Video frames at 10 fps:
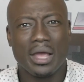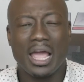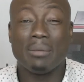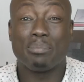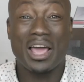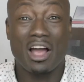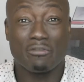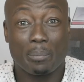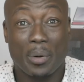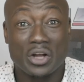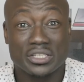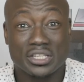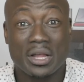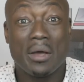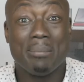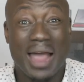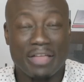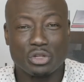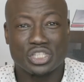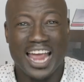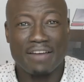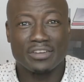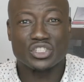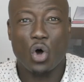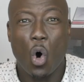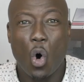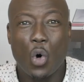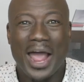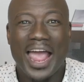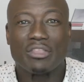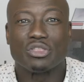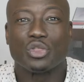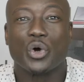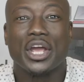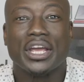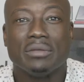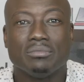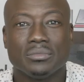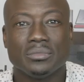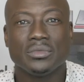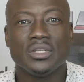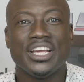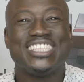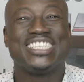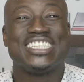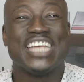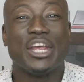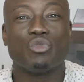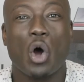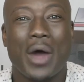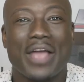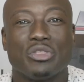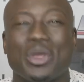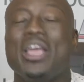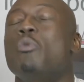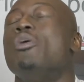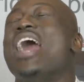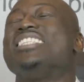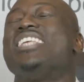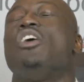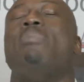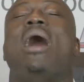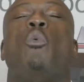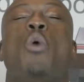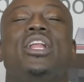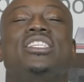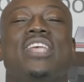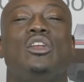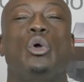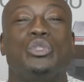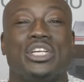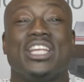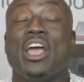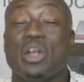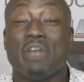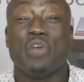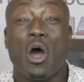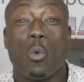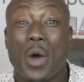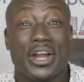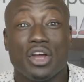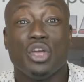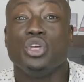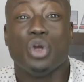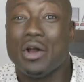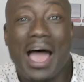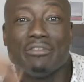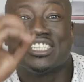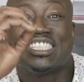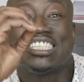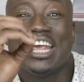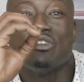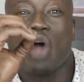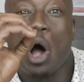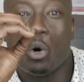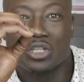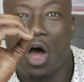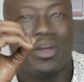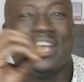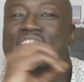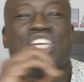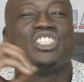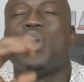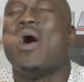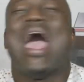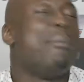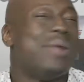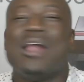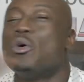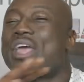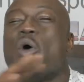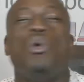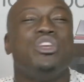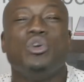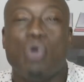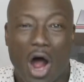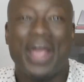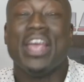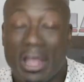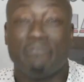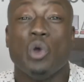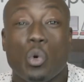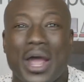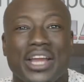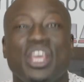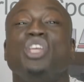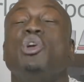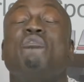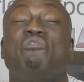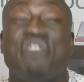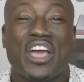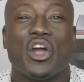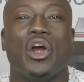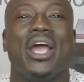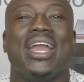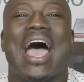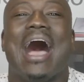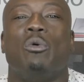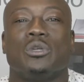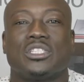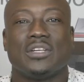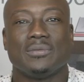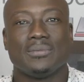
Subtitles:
In playoff appearances, Matthew Stafford is 0-3. 0-3. What I tell you about winners and losers, if you're a winner, you don't have a 0, dog. It just don't happen. I don't care who you are. If you win, you figure it out.